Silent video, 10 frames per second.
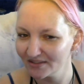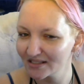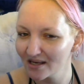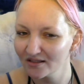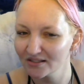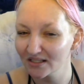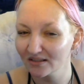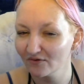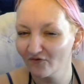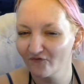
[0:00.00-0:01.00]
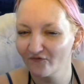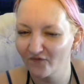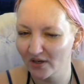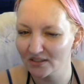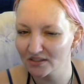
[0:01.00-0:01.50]
It's got this like
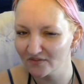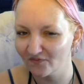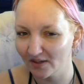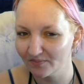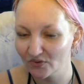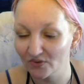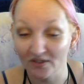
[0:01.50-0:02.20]
fantasy vibe to it.